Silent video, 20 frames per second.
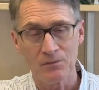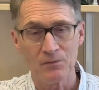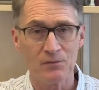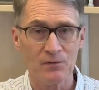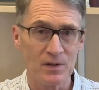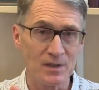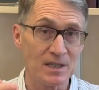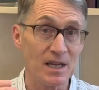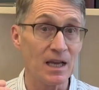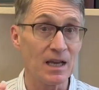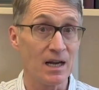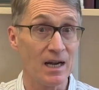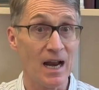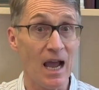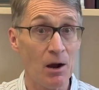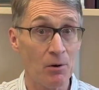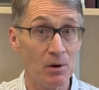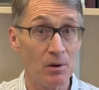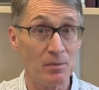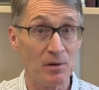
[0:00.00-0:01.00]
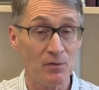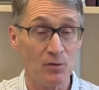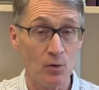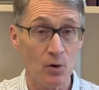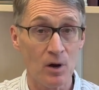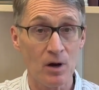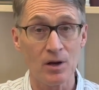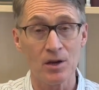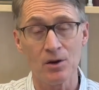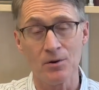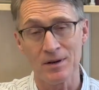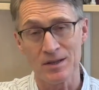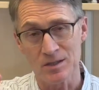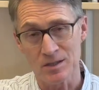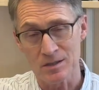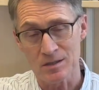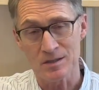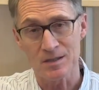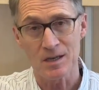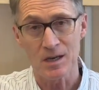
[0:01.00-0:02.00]
If you take it an hour before, your
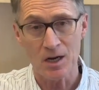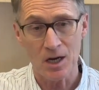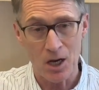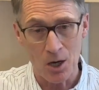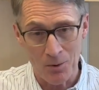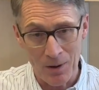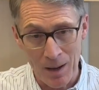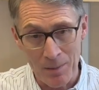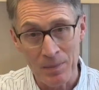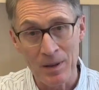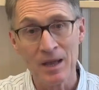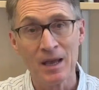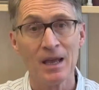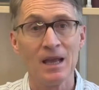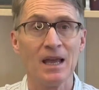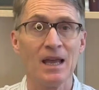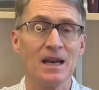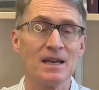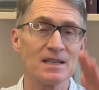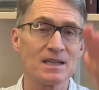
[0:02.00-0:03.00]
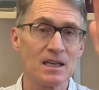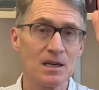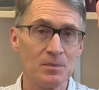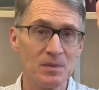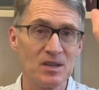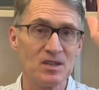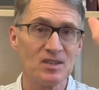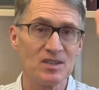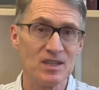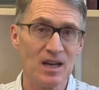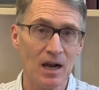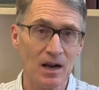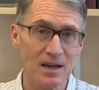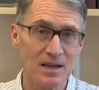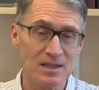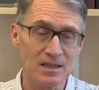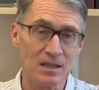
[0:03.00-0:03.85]
insulin's going to go up and it's going to be stuck as